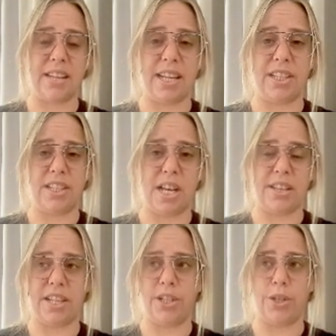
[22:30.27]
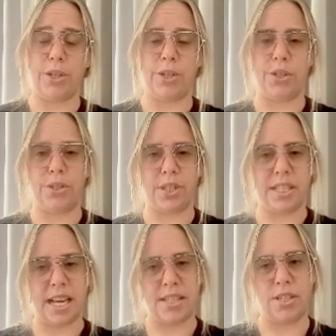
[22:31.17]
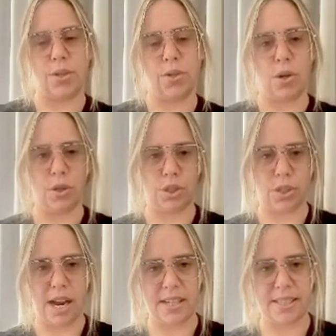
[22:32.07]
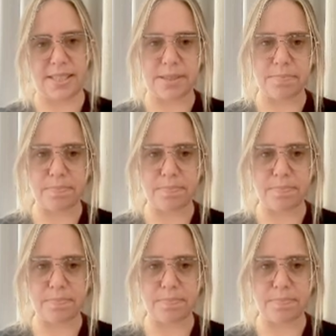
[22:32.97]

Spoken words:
that you can use to test your contracts.